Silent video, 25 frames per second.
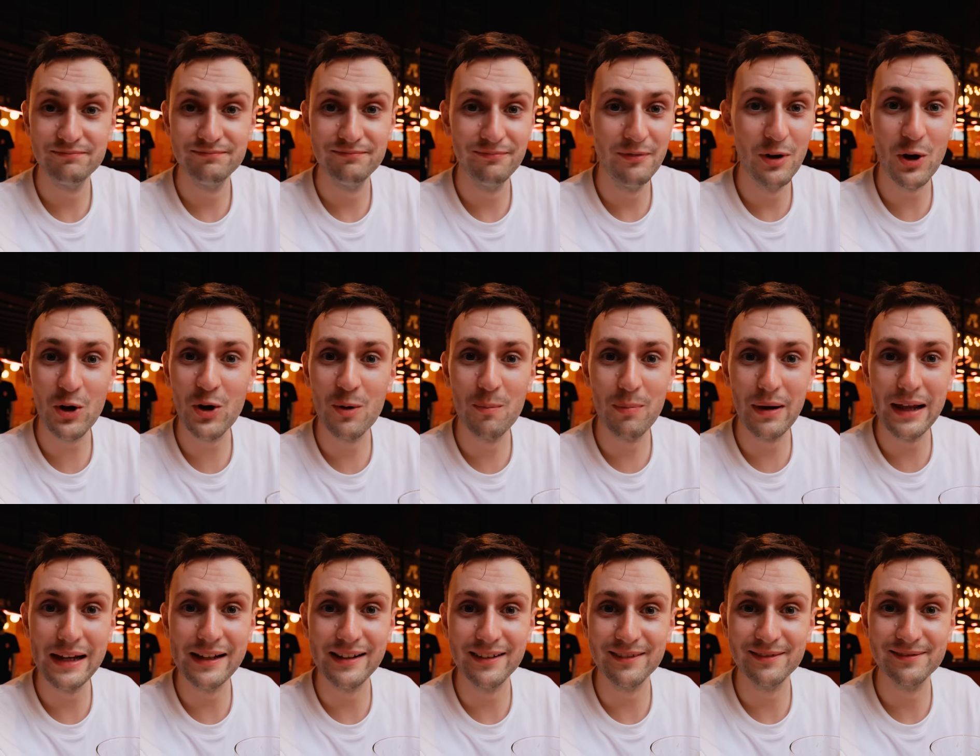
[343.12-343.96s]
Not
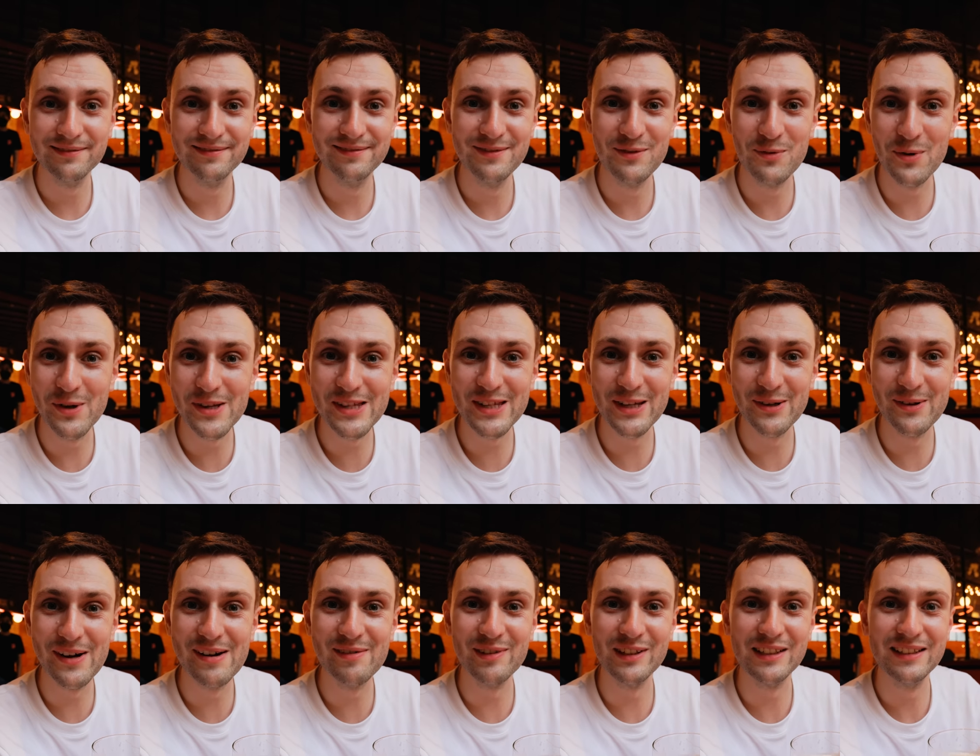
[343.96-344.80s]
complaining
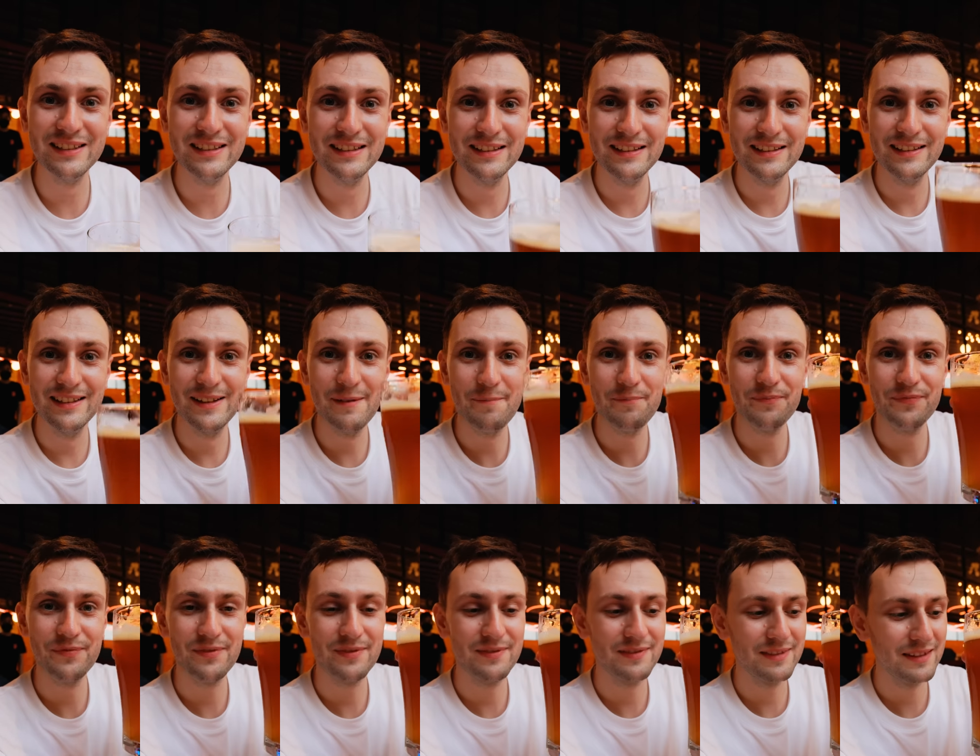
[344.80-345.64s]
whatsoever.
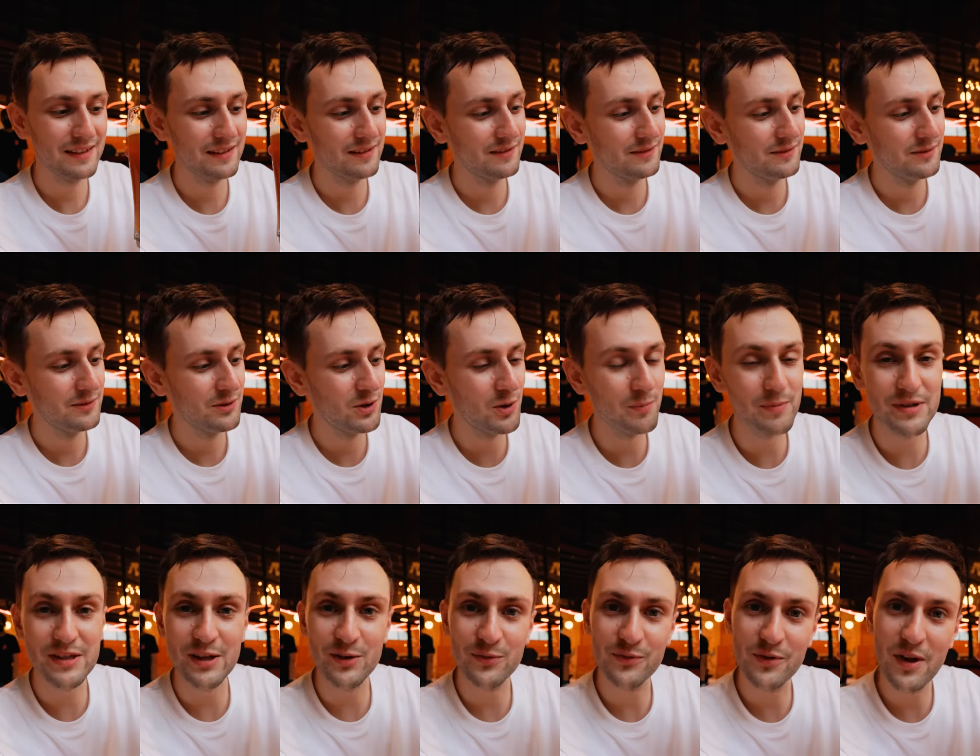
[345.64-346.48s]
Got
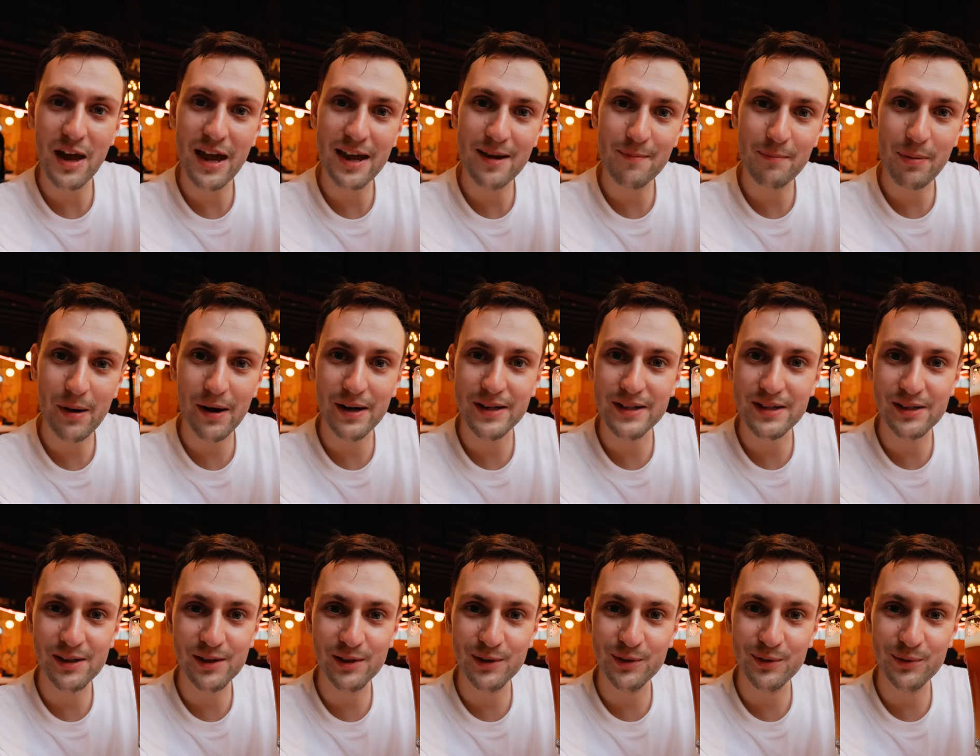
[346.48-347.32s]
myself a pint
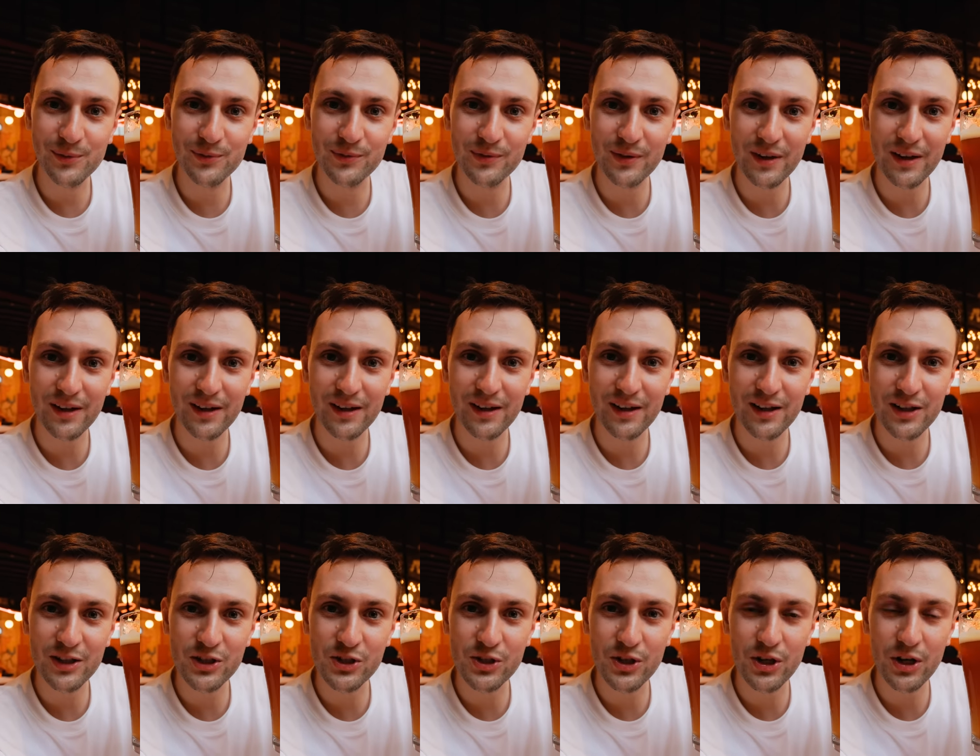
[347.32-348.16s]
of
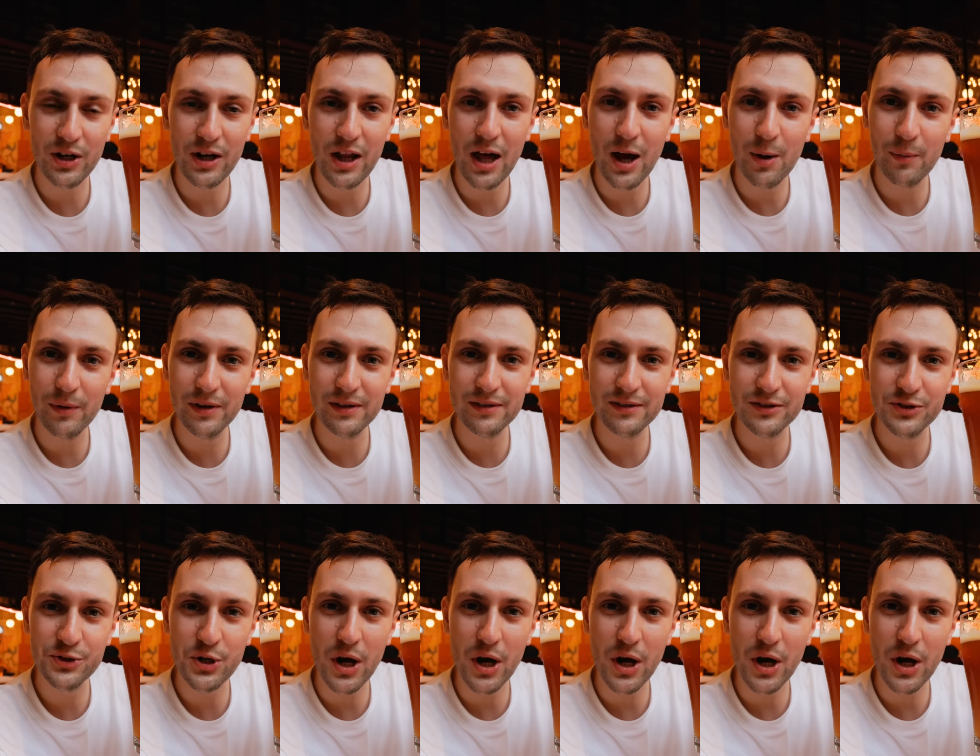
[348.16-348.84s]
Chalawan.